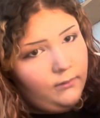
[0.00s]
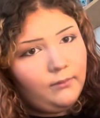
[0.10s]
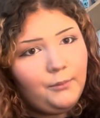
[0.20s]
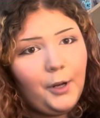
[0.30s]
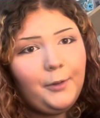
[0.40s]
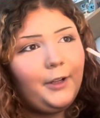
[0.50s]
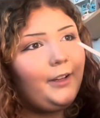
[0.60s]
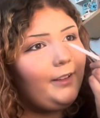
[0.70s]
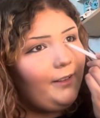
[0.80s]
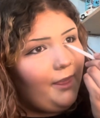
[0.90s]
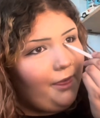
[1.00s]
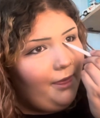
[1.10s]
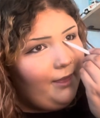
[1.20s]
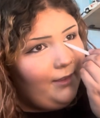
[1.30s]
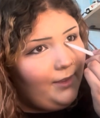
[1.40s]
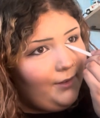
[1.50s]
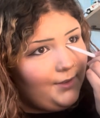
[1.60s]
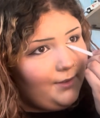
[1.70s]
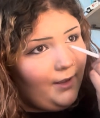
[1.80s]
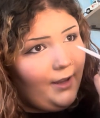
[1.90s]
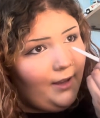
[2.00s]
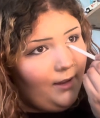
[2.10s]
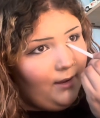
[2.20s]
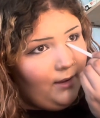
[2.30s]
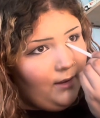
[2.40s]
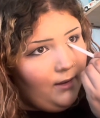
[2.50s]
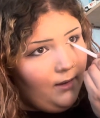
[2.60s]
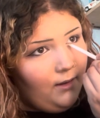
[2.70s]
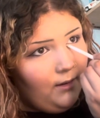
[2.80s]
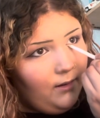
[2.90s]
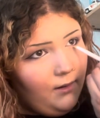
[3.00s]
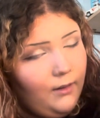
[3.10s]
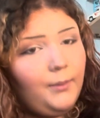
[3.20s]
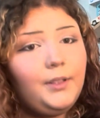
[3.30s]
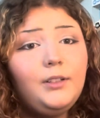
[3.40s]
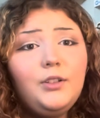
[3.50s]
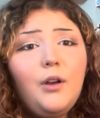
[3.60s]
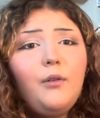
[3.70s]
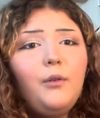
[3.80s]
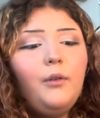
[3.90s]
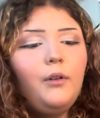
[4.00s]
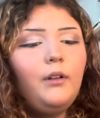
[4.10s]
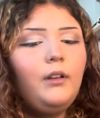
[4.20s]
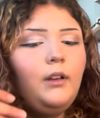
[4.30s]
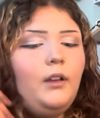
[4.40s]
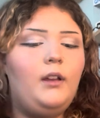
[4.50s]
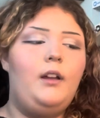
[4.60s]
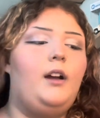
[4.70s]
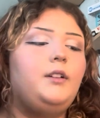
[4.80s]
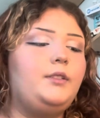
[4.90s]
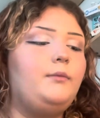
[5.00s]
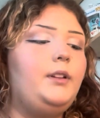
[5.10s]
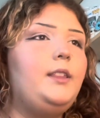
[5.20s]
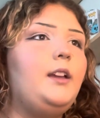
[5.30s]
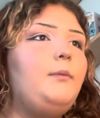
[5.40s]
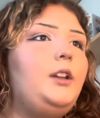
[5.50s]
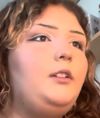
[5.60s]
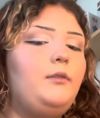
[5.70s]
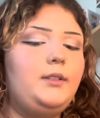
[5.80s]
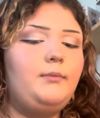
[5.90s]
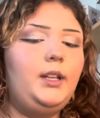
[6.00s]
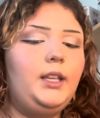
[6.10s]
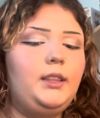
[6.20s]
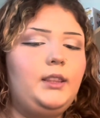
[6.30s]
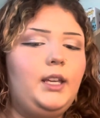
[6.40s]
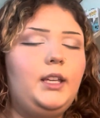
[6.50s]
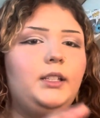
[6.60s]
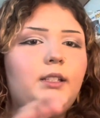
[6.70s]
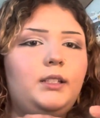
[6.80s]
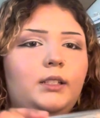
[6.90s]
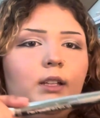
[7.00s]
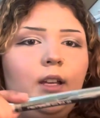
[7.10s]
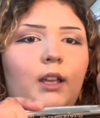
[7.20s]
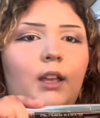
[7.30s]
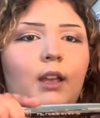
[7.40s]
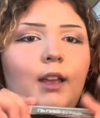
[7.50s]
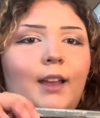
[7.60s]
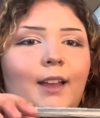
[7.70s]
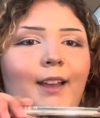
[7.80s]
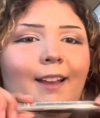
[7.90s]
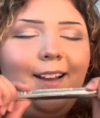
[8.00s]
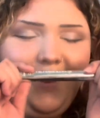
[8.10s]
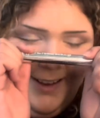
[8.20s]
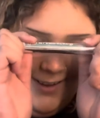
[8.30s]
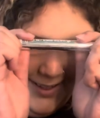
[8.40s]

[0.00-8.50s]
Probably not. That was a lie. No, but they're so cool. So what I think I'm gonna do is I'm gonna get this. I